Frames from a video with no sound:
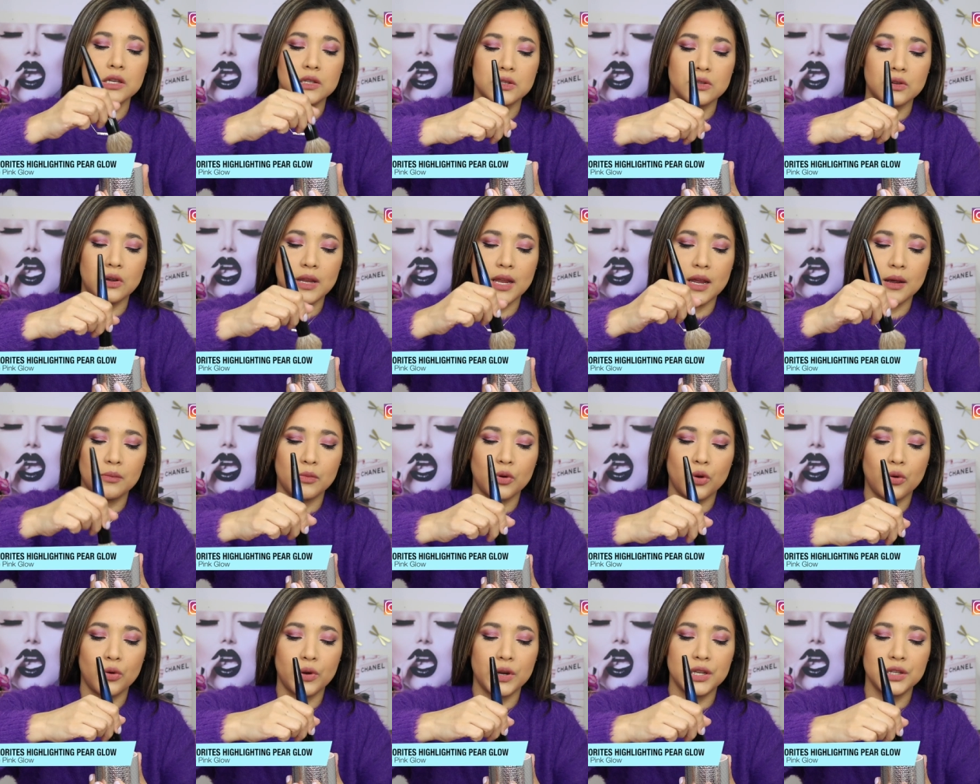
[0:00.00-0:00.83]
So yeah,
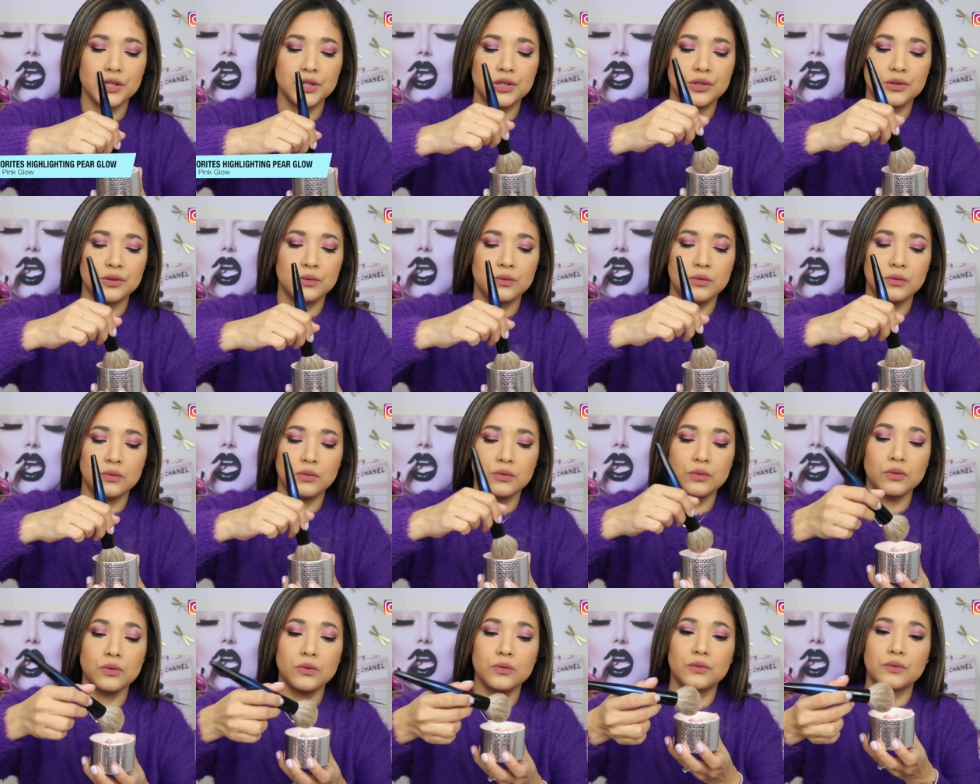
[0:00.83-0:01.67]
I'm going to,
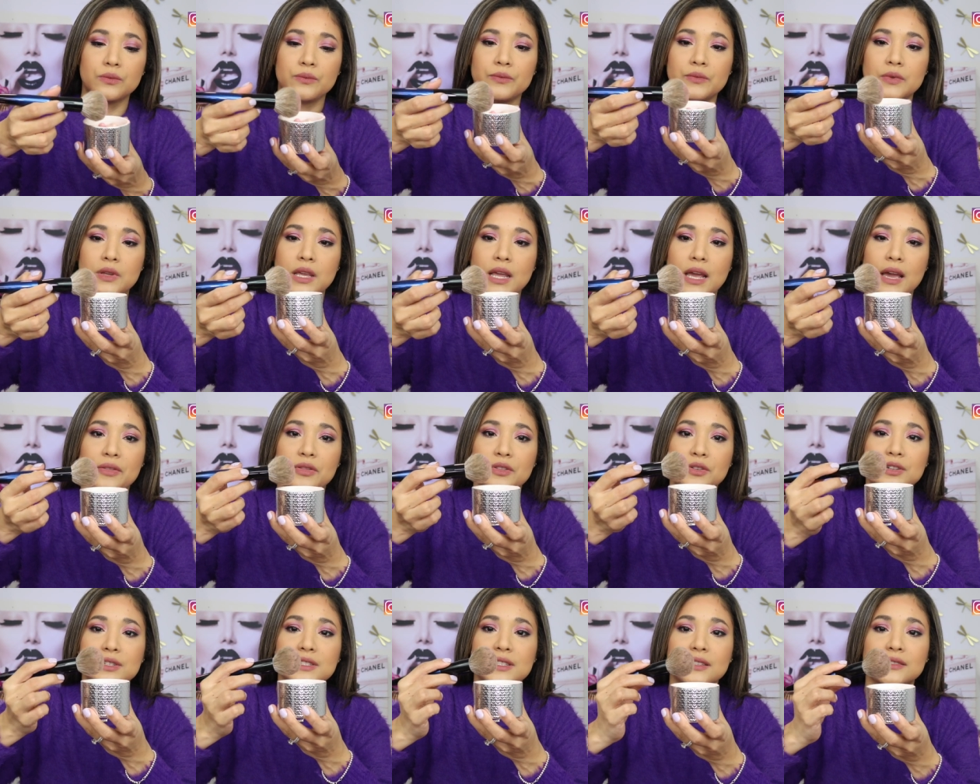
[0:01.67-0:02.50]
ooh, yeah,
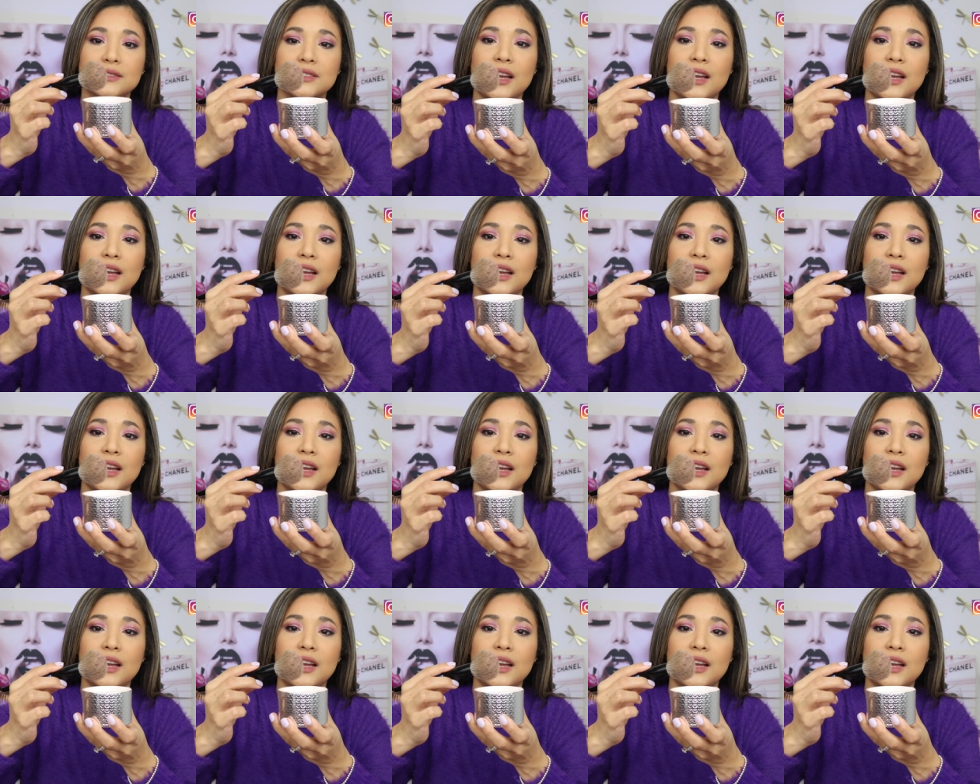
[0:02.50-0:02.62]
there's a